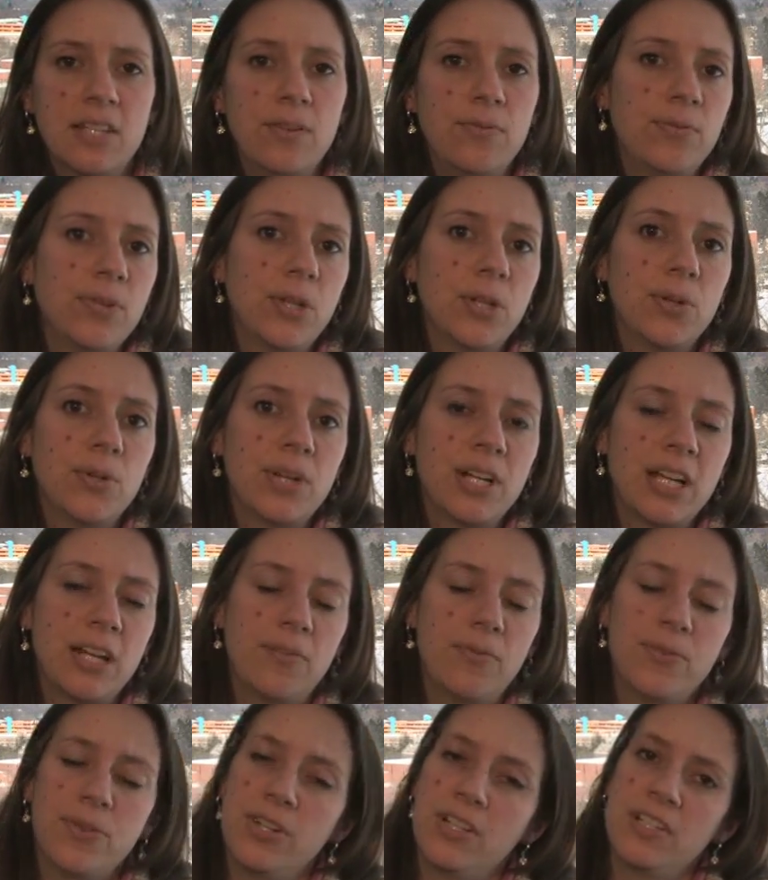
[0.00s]
If you look
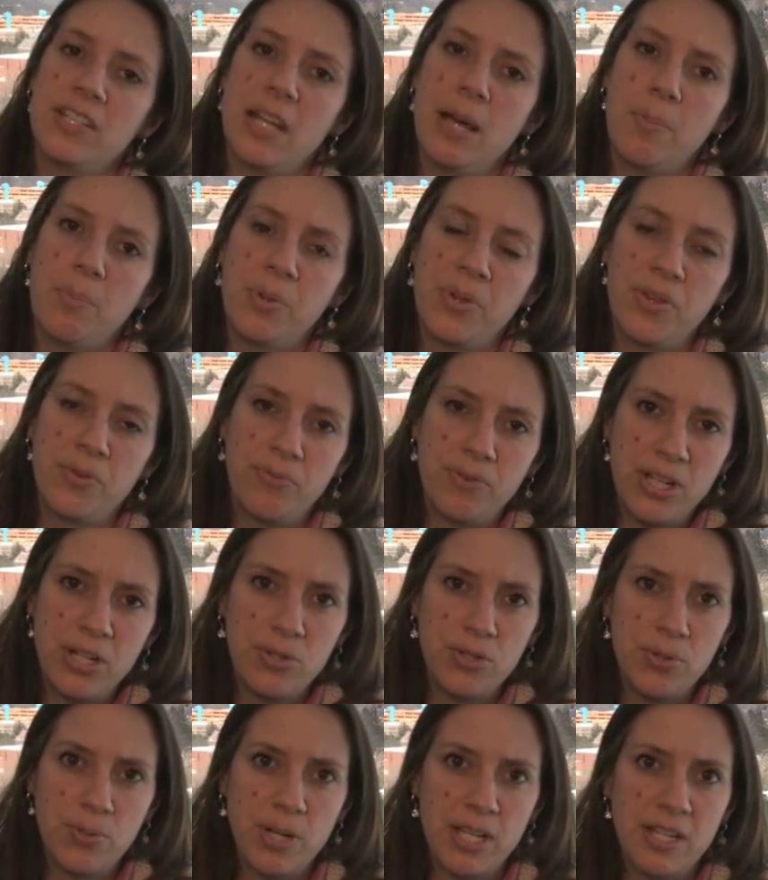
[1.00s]
at, for example, the
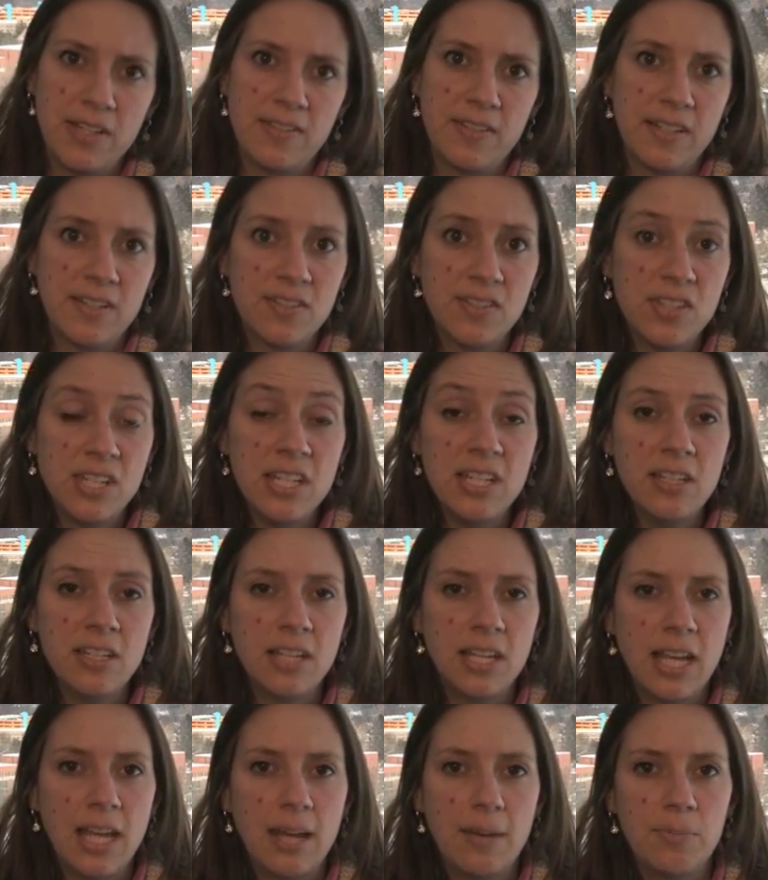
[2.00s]
Rio
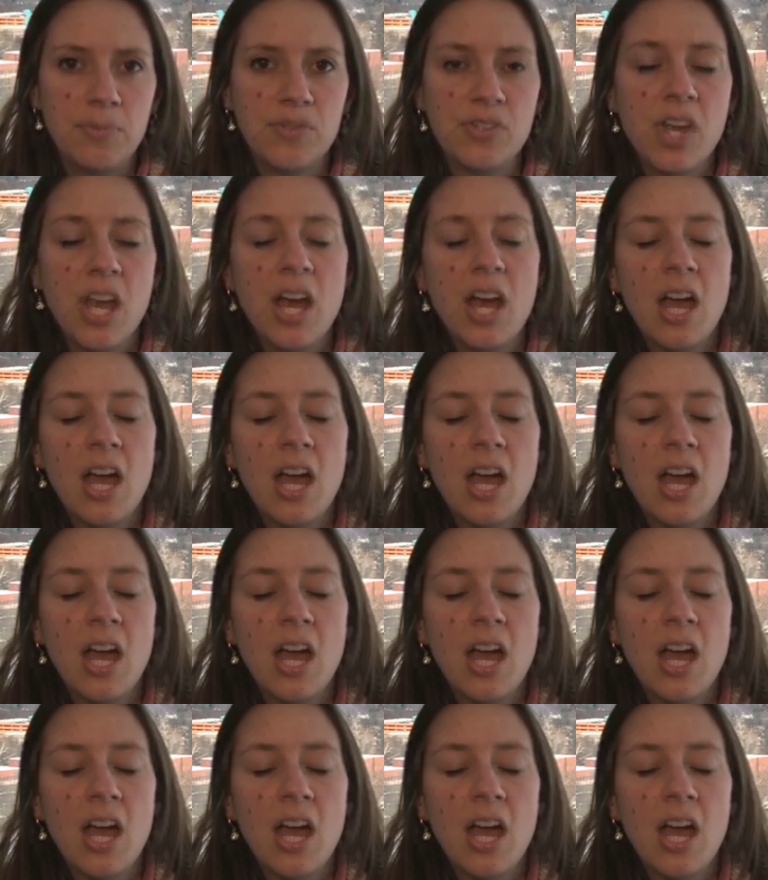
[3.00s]
2016 games,